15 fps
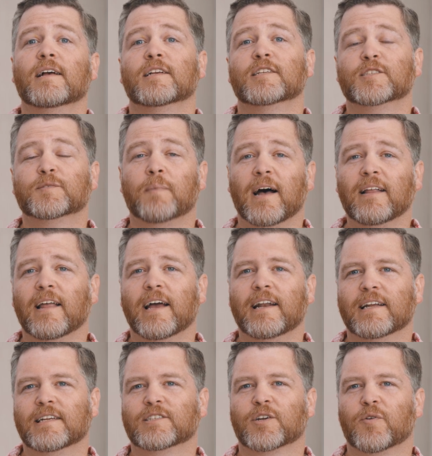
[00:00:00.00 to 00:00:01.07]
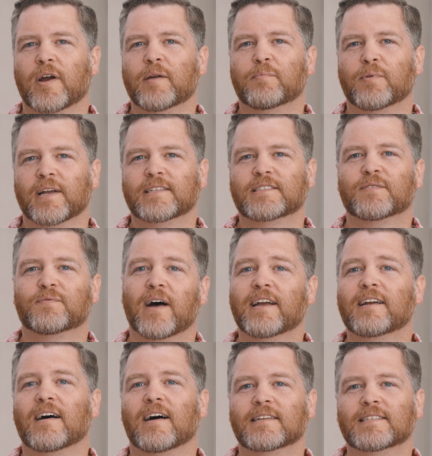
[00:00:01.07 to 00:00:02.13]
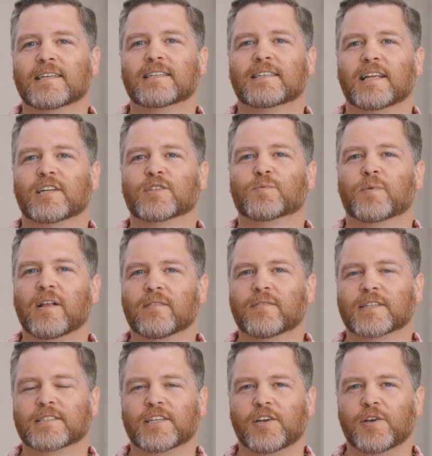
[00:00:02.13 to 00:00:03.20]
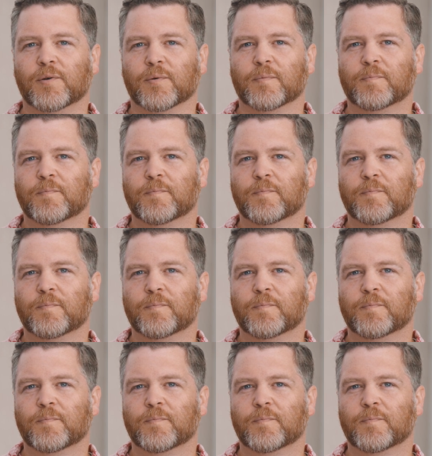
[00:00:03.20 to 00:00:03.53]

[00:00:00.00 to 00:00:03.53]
Spotlight is a great place to find content that is relevant to you.